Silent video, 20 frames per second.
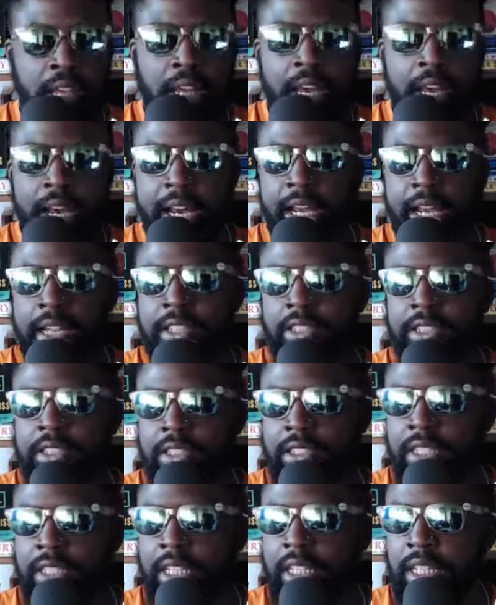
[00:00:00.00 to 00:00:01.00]
uh,
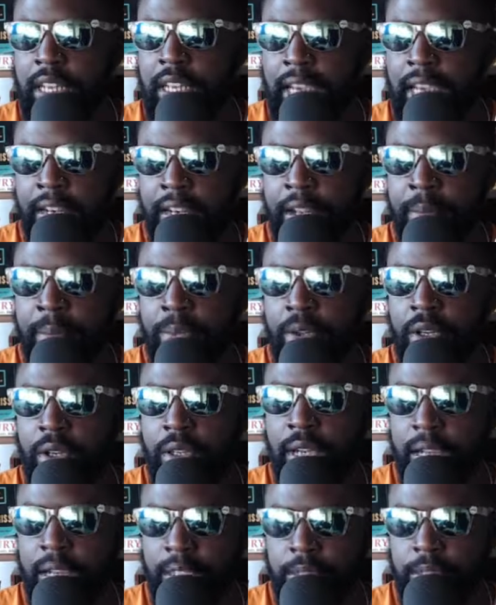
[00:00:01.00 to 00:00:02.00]
head. I'm not
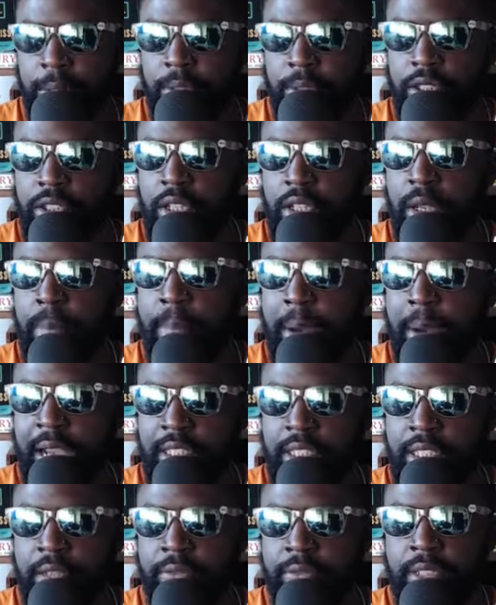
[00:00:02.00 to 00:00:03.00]
like someone who's gonna buy
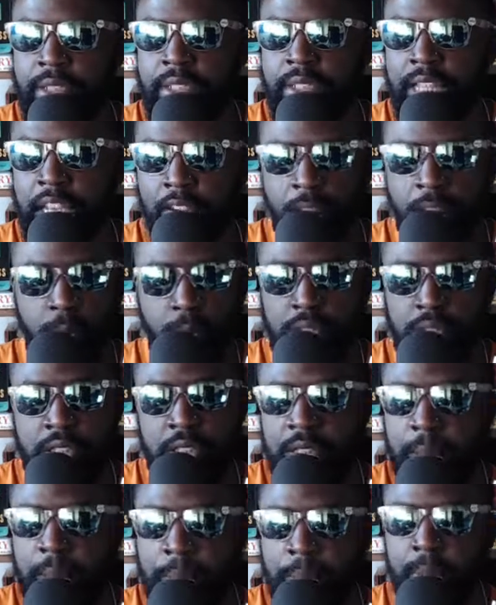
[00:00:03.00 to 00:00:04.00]
stuff for the sake of it, which is
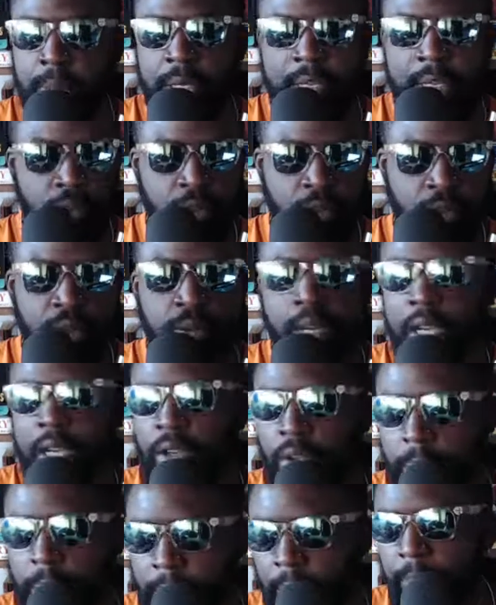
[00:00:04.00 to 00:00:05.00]
some people that do do that.
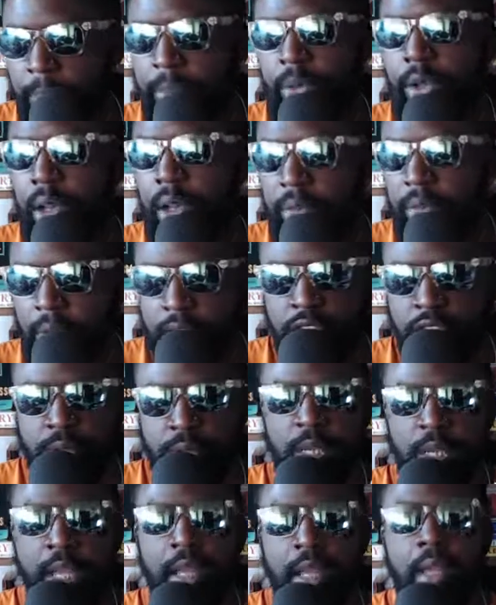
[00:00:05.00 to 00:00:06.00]
No problem. Not have an issue with
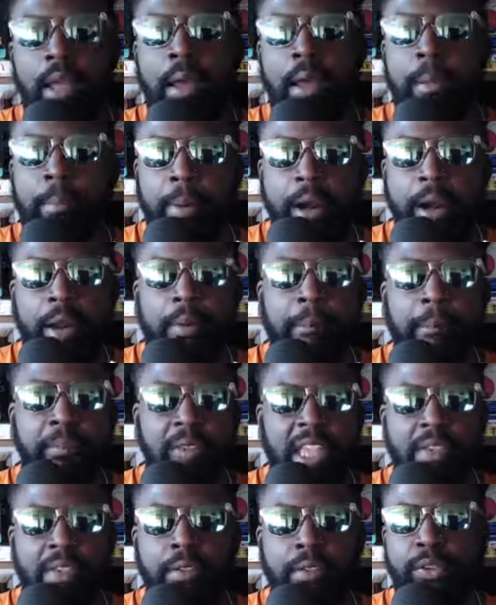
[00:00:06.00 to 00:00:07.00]
that. But
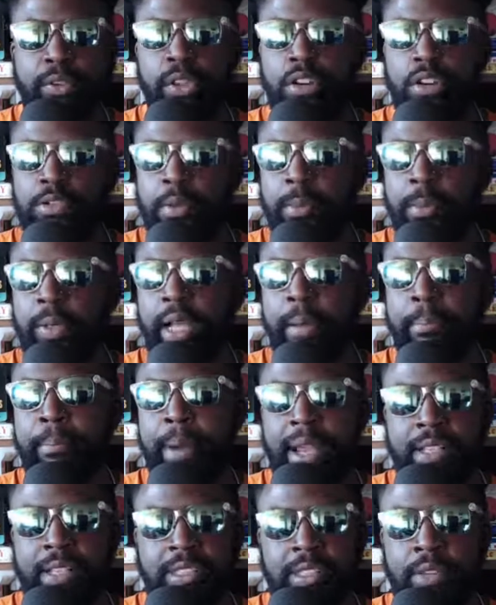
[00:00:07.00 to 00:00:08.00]
even for those people that are
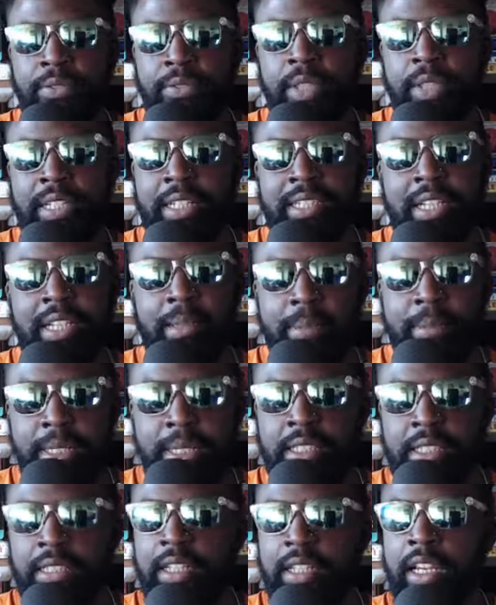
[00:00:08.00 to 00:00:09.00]
buying stuff that is
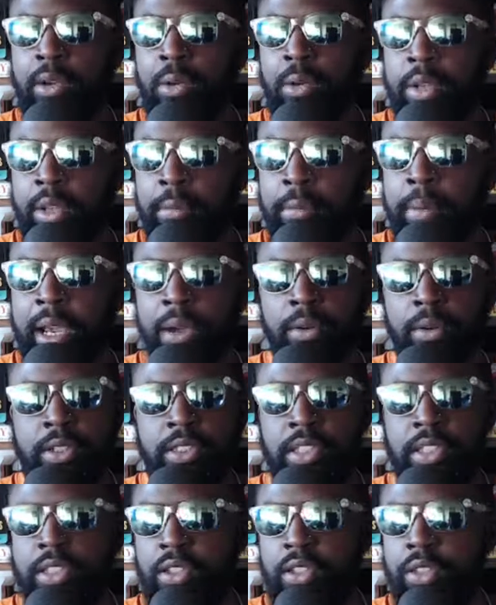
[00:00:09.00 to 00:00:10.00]
limited and they want to buy it because
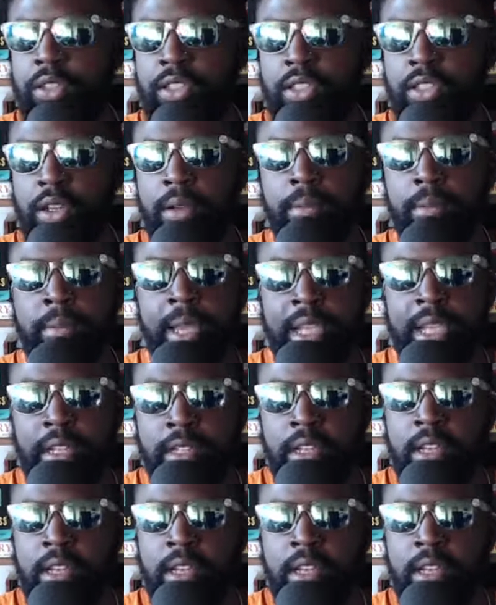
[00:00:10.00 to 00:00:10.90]
there's only certain made,